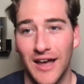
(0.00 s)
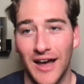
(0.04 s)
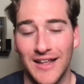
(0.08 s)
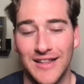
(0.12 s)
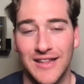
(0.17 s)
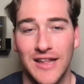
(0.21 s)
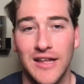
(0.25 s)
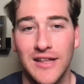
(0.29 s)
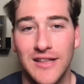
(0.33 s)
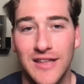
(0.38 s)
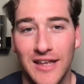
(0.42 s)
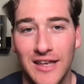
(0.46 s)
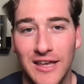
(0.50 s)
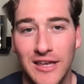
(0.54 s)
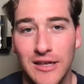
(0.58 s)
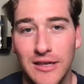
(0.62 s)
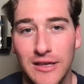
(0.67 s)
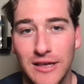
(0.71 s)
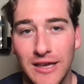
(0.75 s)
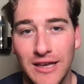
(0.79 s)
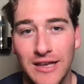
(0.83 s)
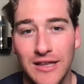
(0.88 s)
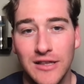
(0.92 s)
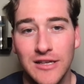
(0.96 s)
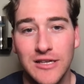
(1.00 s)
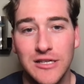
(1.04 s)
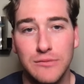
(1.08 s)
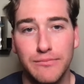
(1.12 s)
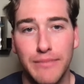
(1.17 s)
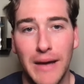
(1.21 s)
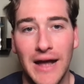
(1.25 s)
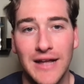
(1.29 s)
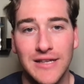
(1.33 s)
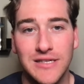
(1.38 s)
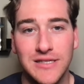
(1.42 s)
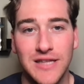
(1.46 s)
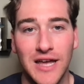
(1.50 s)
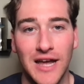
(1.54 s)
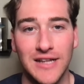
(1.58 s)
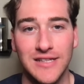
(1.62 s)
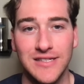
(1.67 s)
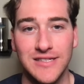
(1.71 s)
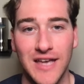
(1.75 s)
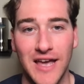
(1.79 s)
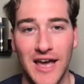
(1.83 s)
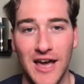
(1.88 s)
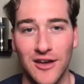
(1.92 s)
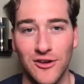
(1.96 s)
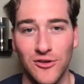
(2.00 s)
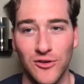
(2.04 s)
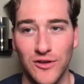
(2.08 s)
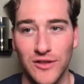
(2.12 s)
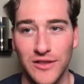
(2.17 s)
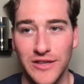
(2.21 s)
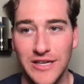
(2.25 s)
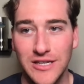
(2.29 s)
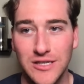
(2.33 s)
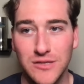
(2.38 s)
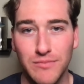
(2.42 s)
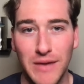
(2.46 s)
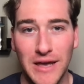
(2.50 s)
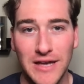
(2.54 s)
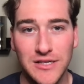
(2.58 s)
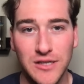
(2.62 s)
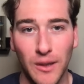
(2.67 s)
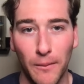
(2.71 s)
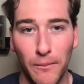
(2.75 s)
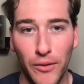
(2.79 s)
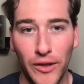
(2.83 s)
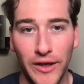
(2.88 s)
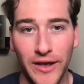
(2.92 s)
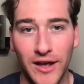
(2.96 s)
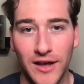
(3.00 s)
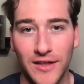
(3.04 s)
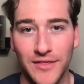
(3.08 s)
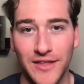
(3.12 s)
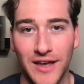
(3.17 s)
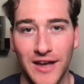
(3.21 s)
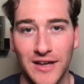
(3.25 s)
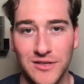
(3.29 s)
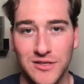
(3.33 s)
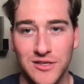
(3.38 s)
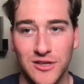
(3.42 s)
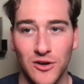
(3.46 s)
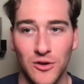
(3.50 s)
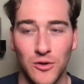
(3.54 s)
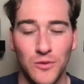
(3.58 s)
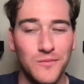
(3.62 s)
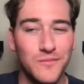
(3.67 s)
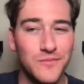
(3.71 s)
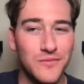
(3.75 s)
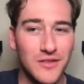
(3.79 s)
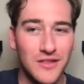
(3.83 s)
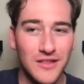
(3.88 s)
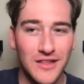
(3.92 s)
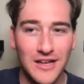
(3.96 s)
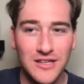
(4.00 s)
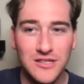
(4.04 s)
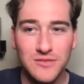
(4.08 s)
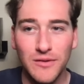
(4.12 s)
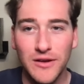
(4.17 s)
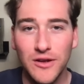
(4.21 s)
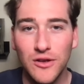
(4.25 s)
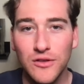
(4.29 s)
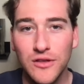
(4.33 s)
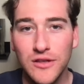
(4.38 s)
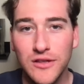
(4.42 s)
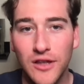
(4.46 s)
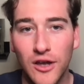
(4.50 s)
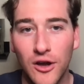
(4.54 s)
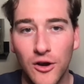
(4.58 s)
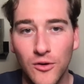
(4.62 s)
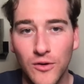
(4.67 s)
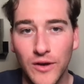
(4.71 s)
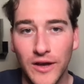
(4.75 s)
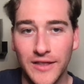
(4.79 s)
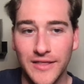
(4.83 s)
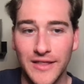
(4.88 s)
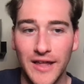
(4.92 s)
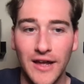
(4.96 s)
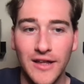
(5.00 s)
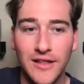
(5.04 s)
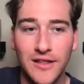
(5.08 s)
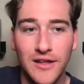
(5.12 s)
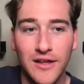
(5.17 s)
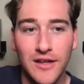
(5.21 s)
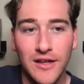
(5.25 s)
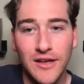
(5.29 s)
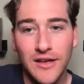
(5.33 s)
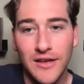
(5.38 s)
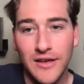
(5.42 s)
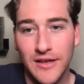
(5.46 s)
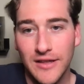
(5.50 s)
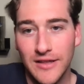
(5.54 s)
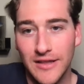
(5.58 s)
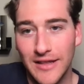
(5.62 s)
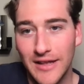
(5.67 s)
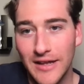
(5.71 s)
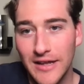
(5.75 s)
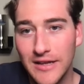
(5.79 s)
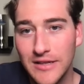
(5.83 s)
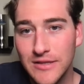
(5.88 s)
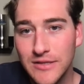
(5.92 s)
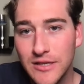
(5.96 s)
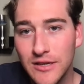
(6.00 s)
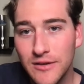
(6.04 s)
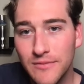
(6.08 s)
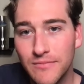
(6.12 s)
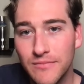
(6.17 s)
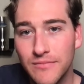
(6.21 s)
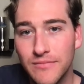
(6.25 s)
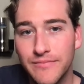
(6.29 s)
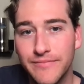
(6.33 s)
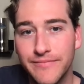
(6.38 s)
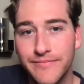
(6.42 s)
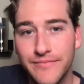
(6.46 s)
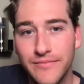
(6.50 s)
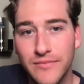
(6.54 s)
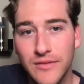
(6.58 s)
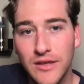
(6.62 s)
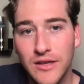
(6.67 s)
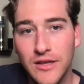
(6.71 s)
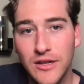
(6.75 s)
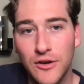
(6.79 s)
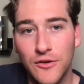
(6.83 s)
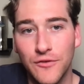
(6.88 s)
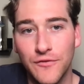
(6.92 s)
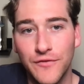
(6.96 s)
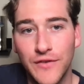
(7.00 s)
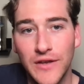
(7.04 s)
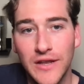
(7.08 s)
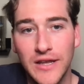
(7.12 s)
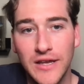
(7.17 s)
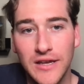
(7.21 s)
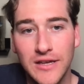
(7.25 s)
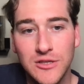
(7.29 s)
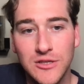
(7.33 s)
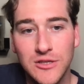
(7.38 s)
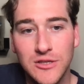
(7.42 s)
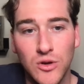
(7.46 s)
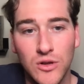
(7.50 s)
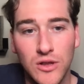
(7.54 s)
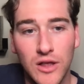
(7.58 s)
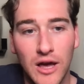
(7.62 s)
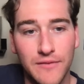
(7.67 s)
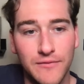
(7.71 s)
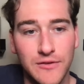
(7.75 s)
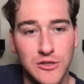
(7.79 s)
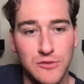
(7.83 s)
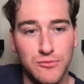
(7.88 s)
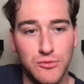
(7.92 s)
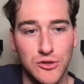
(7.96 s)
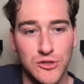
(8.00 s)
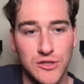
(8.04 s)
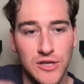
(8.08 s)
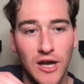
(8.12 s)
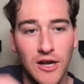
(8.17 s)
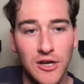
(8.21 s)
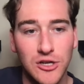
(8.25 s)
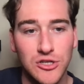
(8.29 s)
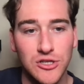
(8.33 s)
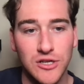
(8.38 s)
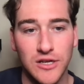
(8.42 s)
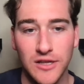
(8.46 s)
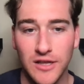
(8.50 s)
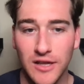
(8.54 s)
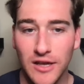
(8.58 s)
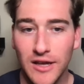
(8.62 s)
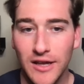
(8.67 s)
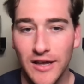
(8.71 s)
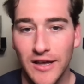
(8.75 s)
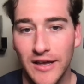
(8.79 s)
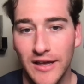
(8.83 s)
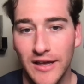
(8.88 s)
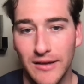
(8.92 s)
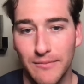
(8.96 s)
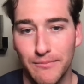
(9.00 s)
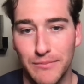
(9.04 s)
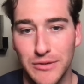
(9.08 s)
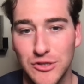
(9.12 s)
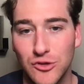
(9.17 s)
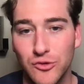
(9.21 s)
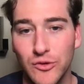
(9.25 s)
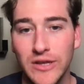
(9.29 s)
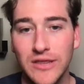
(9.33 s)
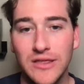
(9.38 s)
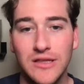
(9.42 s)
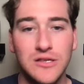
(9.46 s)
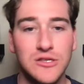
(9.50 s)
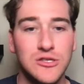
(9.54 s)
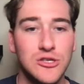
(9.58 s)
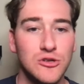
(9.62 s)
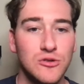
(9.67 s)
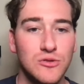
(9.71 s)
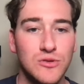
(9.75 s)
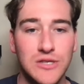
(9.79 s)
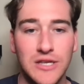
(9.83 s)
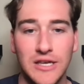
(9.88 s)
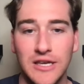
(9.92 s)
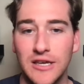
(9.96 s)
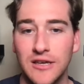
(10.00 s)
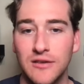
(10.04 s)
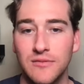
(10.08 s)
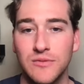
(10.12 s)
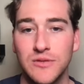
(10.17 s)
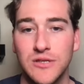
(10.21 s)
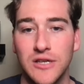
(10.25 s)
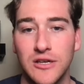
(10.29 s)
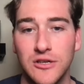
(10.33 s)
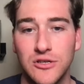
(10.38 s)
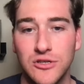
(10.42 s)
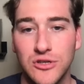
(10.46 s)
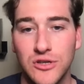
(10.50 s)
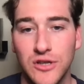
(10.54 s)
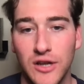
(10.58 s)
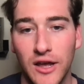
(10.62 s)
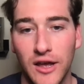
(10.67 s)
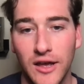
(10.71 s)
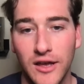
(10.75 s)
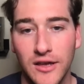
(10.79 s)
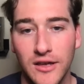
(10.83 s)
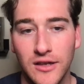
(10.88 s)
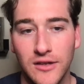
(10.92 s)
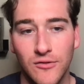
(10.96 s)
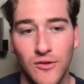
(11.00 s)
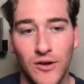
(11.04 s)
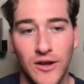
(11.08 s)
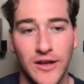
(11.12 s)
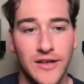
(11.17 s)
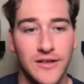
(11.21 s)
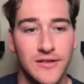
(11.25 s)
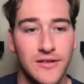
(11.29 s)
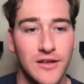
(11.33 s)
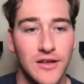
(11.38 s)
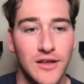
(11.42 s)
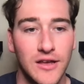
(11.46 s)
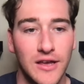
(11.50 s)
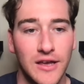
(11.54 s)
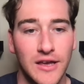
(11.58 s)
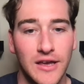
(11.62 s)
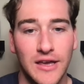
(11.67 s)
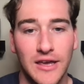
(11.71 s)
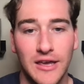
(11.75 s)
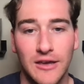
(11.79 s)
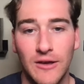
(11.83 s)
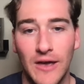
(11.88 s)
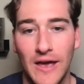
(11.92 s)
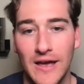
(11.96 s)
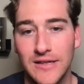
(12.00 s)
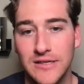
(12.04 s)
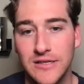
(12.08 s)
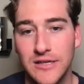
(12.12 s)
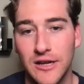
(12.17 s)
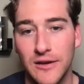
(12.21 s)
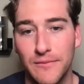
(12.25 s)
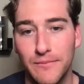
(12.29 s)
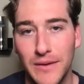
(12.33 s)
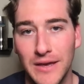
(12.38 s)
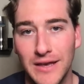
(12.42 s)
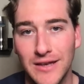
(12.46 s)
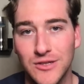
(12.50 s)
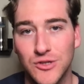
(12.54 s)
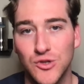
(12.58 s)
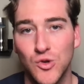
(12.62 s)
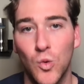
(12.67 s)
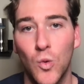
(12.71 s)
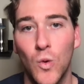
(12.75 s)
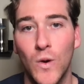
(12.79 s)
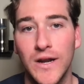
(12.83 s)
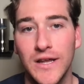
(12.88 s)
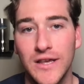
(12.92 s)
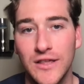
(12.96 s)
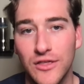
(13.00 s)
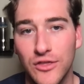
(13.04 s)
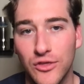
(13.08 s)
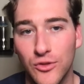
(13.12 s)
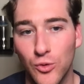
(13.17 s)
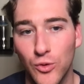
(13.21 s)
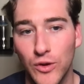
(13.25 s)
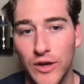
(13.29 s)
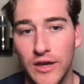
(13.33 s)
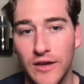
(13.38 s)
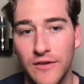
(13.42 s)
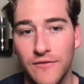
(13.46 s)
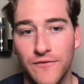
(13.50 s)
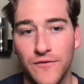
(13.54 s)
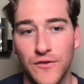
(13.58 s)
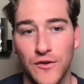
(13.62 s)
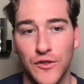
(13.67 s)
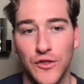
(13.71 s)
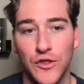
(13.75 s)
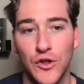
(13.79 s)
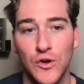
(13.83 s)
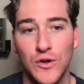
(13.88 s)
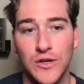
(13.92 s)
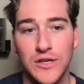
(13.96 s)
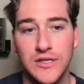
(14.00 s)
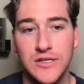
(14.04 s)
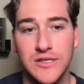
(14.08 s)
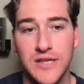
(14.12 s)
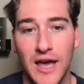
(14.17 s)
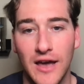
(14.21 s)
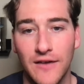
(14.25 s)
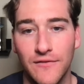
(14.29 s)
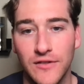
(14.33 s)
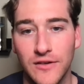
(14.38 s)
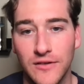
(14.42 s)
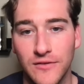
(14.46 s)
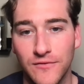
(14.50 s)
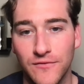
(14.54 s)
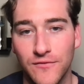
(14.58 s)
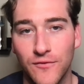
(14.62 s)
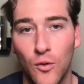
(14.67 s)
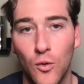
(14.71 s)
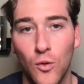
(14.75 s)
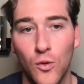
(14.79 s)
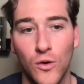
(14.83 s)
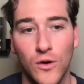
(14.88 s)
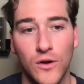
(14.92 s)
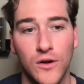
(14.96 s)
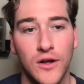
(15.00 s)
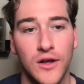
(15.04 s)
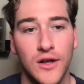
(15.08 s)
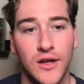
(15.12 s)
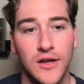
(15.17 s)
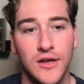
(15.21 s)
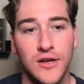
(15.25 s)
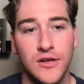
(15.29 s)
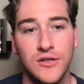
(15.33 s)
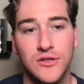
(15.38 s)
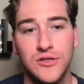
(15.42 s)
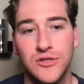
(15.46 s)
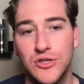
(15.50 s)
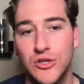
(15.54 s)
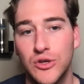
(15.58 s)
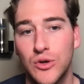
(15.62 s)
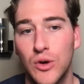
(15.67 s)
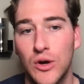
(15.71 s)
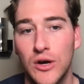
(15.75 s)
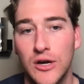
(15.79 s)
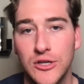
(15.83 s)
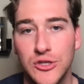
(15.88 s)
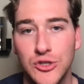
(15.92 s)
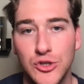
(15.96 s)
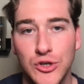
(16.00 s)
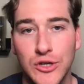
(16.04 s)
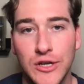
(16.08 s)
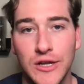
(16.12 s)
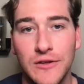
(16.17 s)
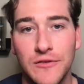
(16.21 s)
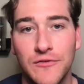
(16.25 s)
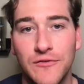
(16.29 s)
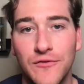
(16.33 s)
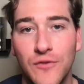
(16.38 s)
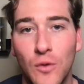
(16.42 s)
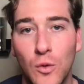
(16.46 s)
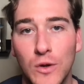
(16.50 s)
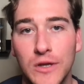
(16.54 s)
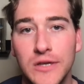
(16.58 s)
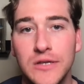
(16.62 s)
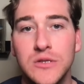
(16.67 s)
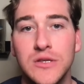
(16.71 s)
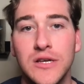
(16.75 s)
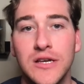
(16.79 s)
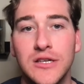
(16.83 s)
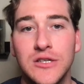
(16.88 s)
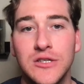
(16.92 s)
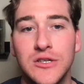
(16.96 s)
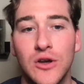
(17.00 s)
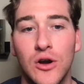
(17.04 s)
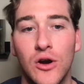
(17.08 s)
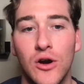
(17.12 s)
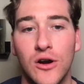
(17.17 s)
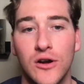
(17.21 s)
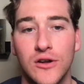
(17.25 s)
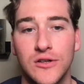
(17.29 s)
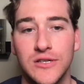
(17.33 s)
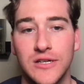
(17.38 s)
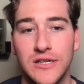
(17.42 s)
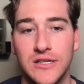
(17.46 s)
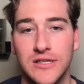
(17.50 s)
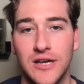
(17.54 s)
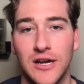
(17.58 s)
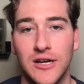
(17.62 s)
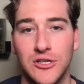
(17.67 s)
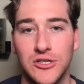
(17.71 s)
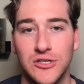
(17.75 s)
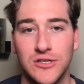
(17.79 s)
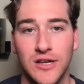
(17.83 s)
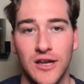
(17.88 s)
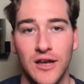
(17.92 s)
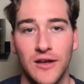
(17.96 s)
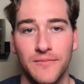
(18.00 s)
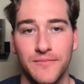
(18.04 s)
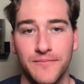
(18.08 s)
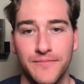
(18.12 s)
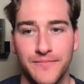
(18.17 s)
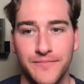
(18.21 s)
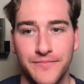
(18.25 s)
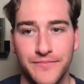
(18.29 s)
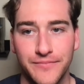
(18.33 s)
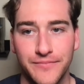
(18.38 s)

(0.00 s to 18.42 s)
I think that he at least bats that down or at least makes a play on that. So that's my only note, and that ends up, you know, feeding into a lot of his production. Between the two teams yesterday, right, he ended up being 23 for 37 for 246 yards and a touchdown.